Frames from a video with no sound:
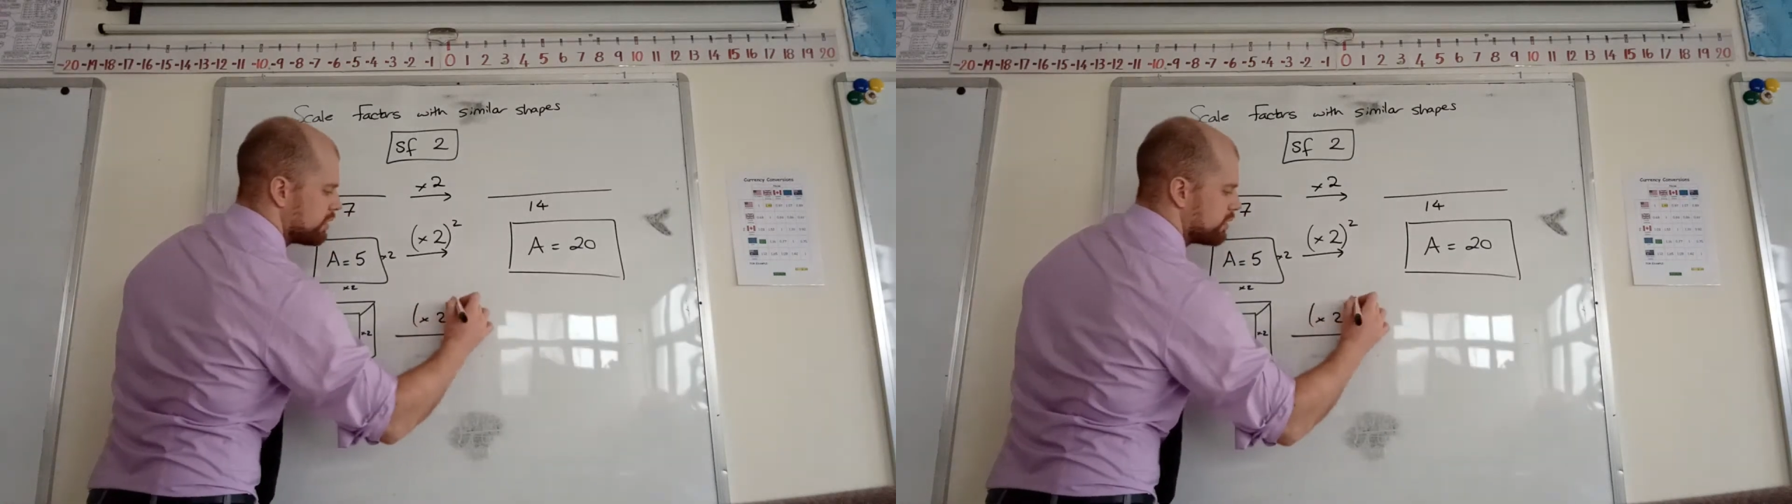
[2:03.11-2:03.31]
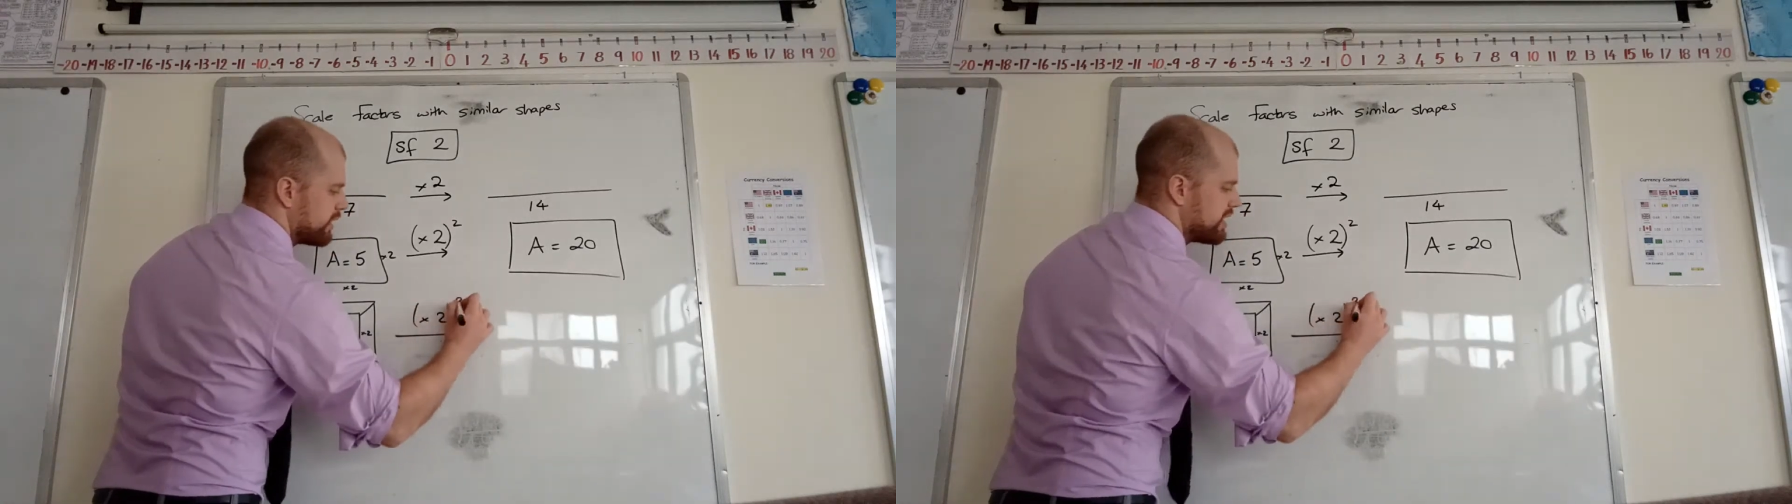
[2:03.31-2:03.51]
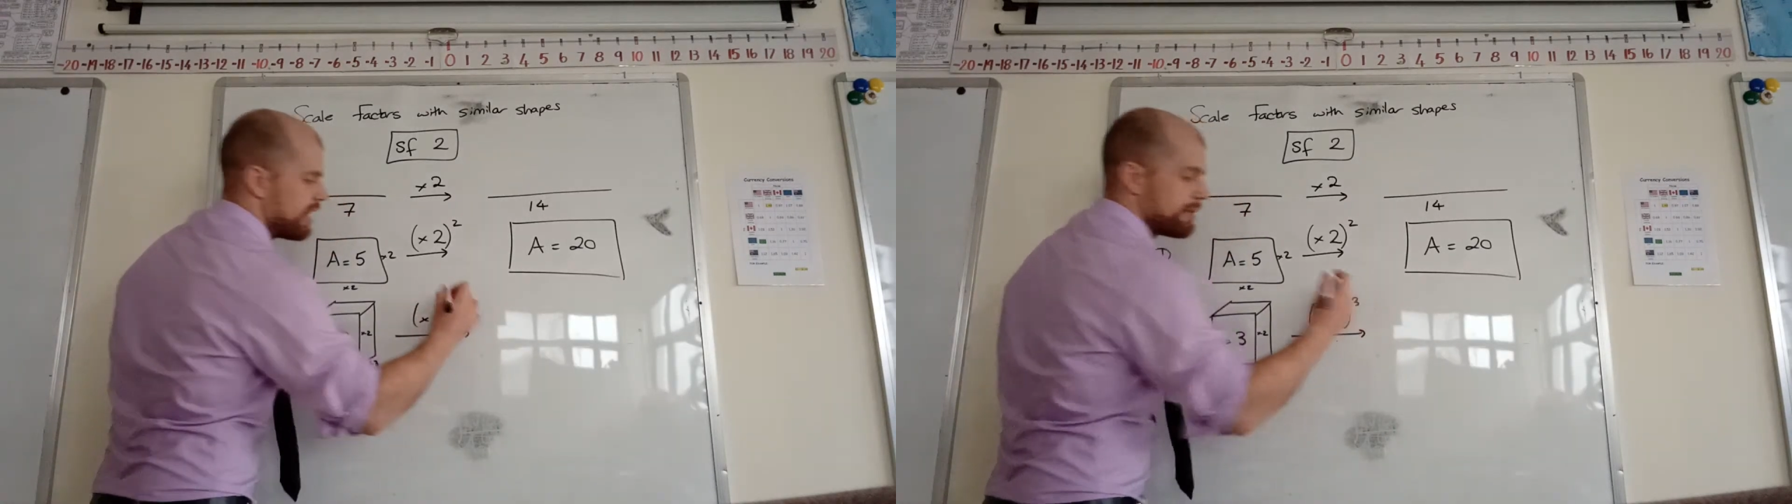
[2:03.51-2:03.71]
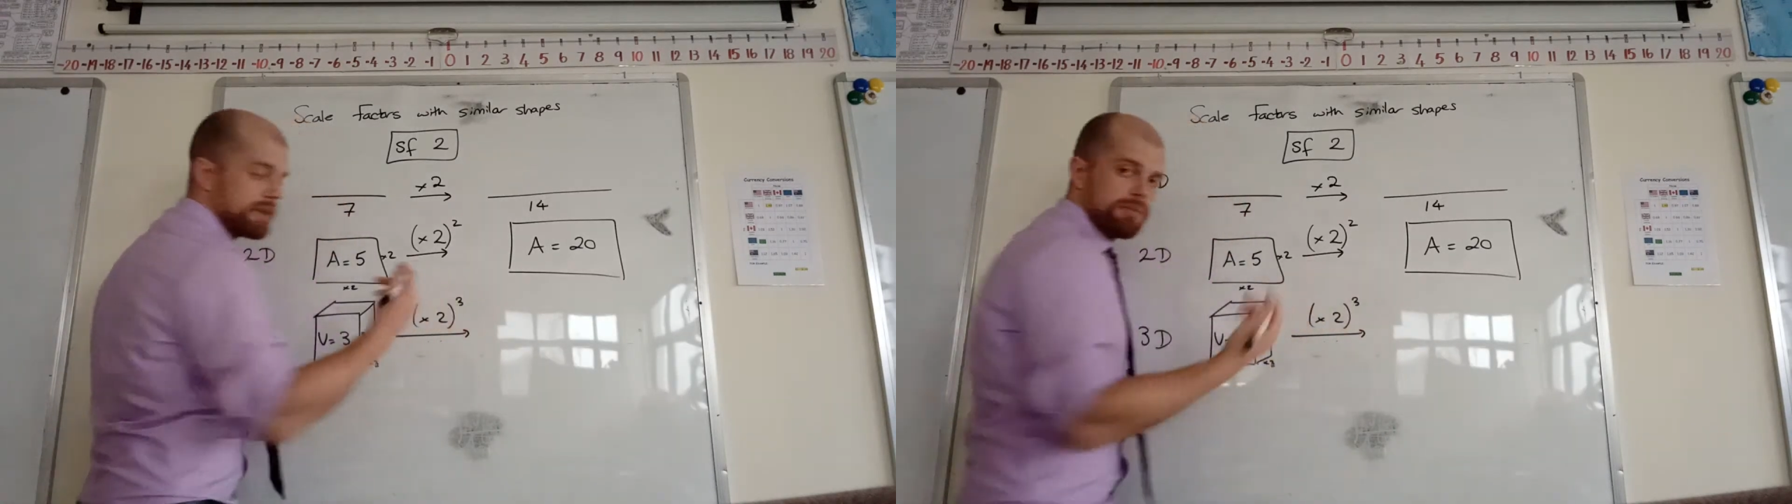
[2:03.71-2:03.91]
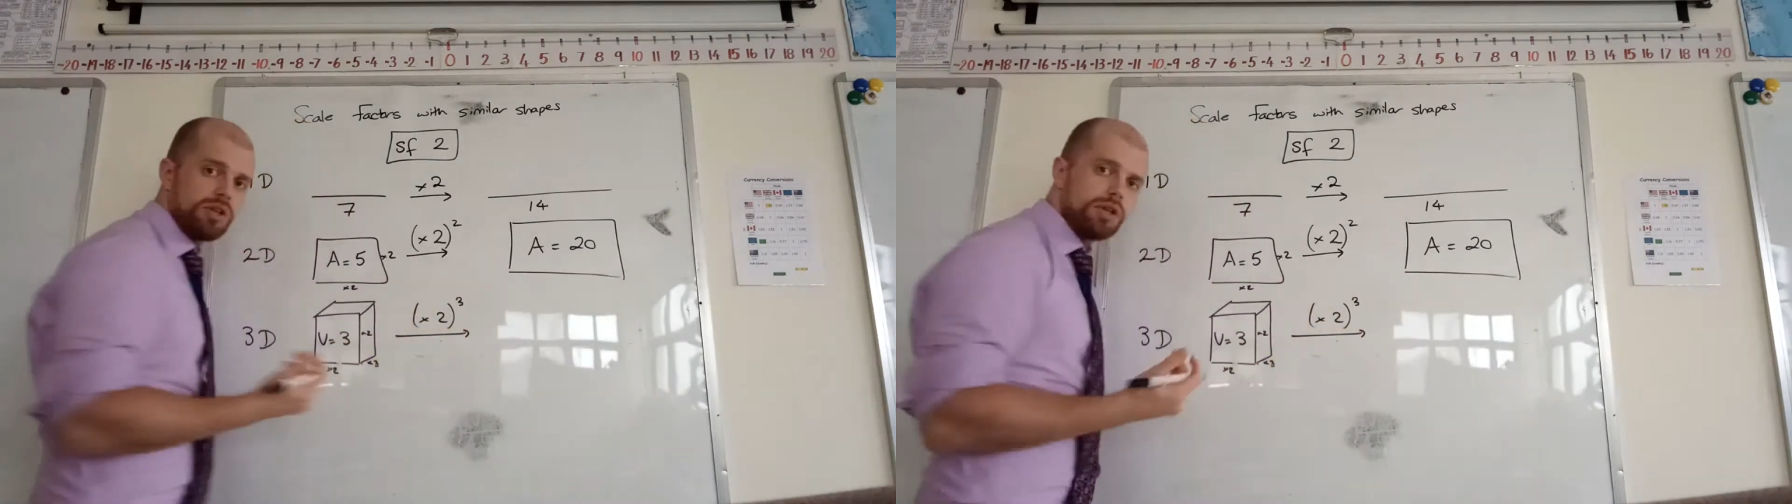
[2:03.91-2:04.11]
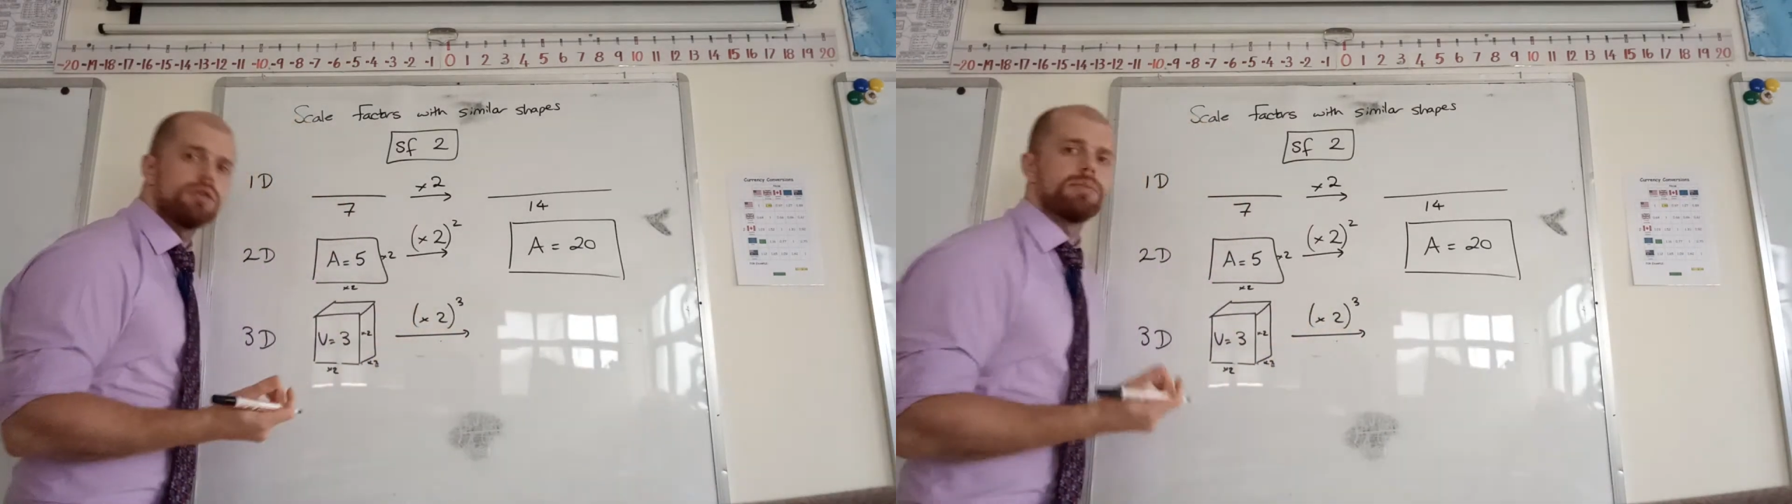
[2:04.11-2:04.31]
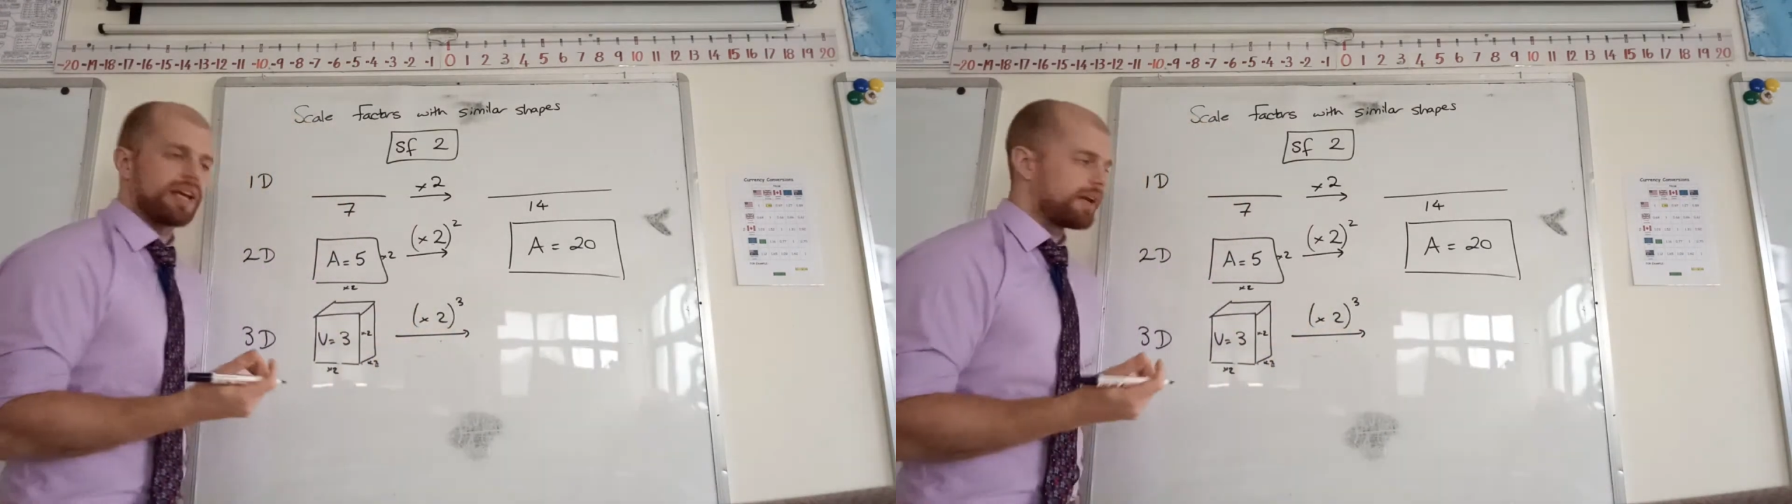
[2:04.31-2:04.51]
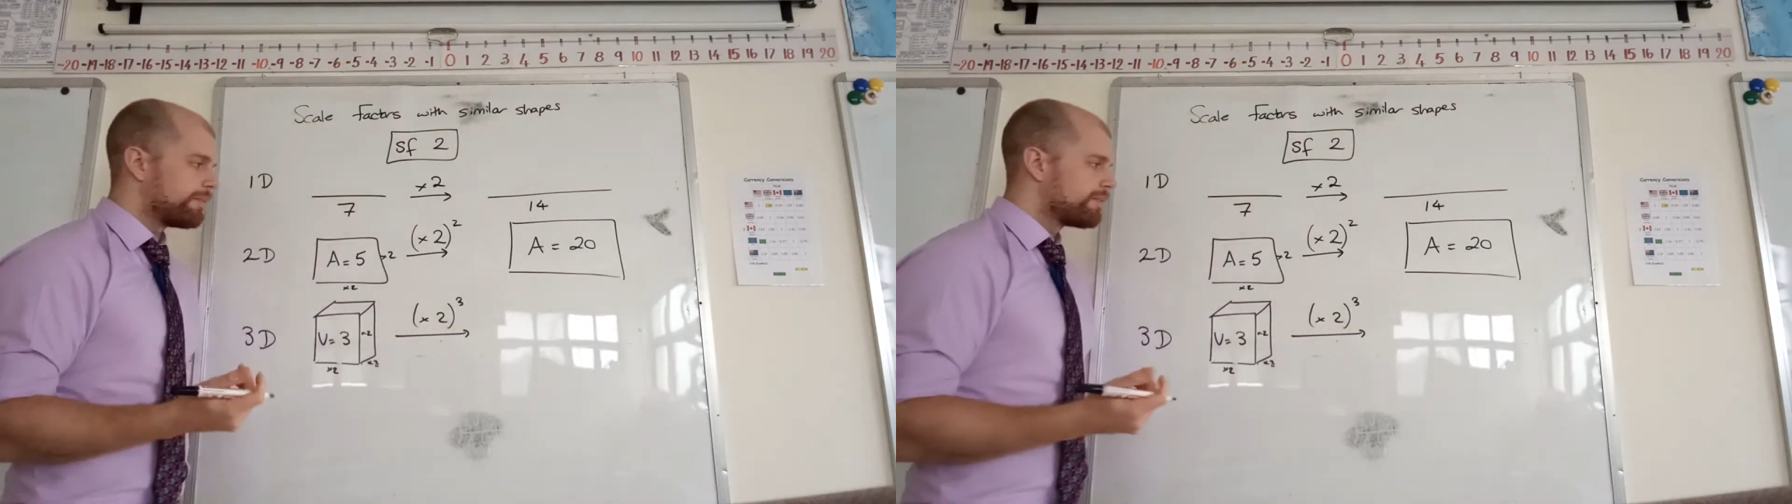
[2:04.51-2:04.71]
3 times, I'm
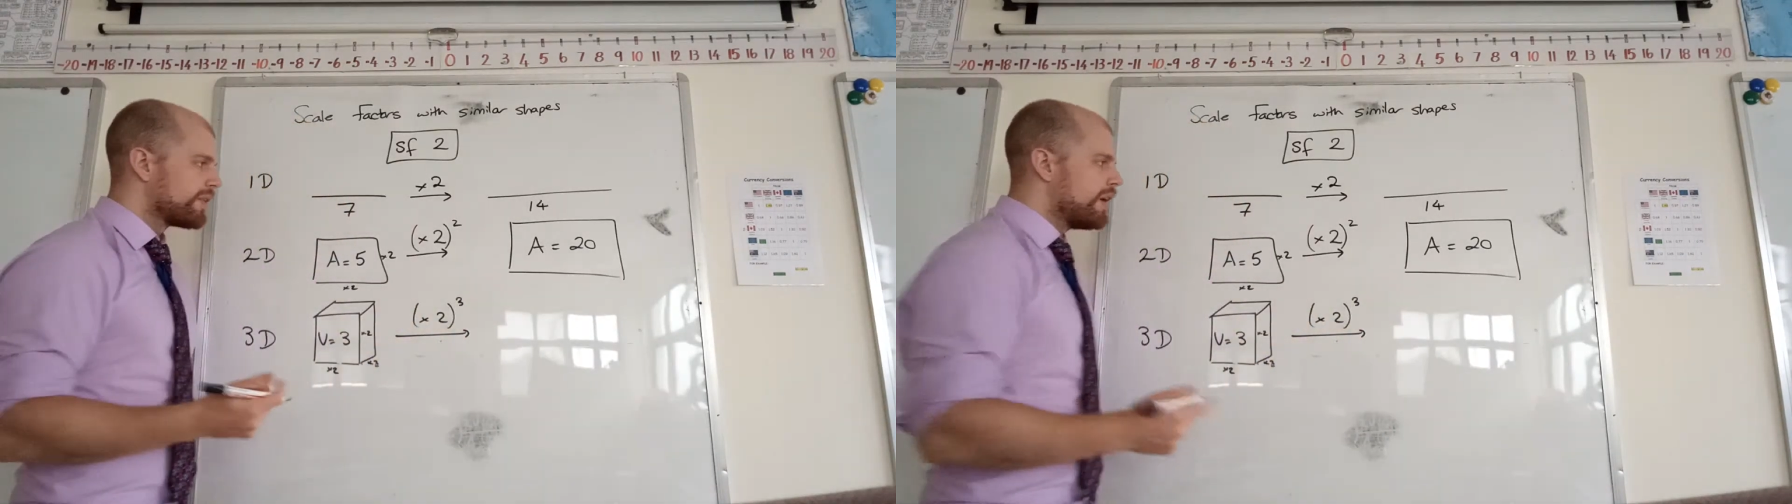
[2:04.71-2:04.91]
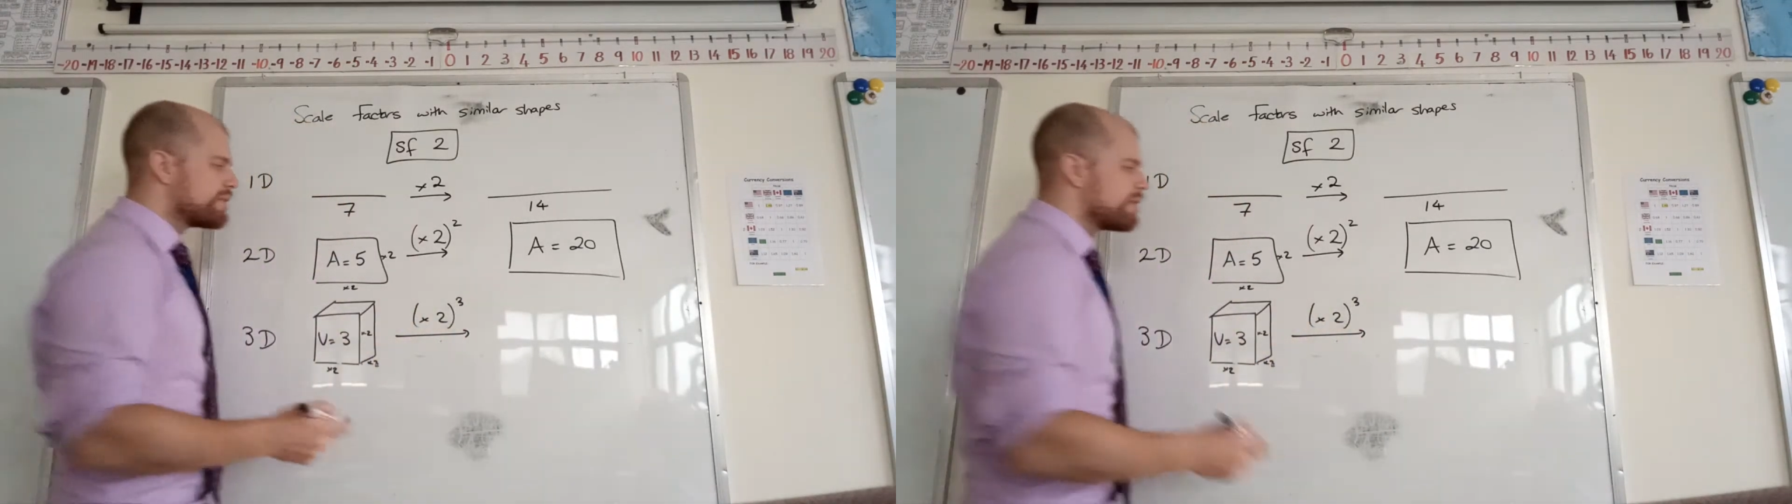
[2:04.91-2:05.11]
cubing it. So